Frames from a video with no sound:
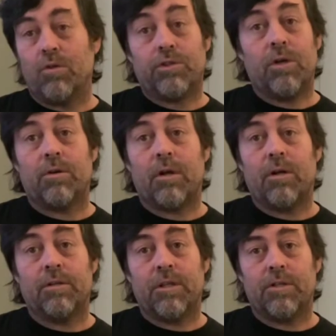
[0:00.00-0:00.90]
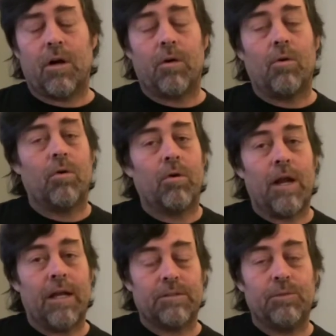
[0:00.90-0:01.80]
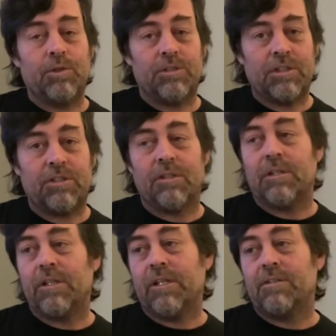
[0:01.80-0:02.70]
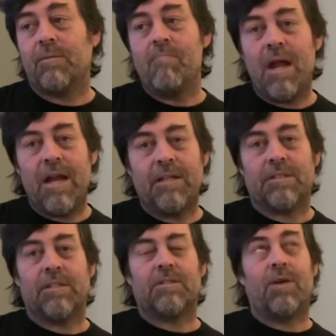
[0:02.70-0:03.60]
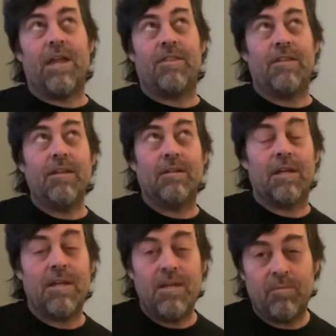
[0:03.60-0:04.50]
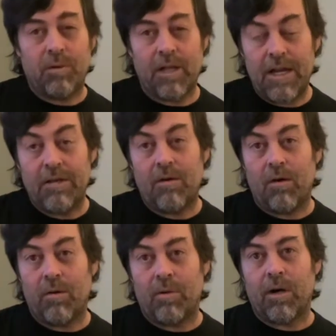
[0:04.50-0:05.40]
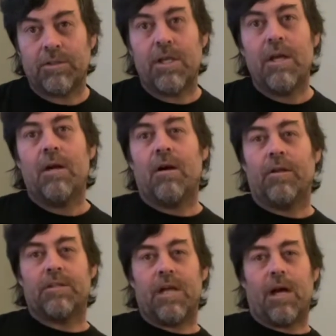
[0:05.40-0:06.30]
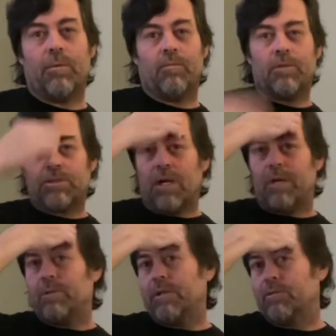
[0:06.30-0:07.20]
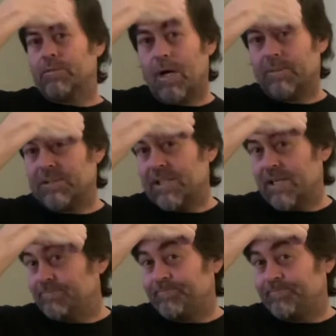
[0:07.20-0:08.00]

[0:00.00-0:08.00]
joke on the guitar or as a musician. Lenny is amazing. So I think that he played all the parts on this album, which I believe was Mama Said.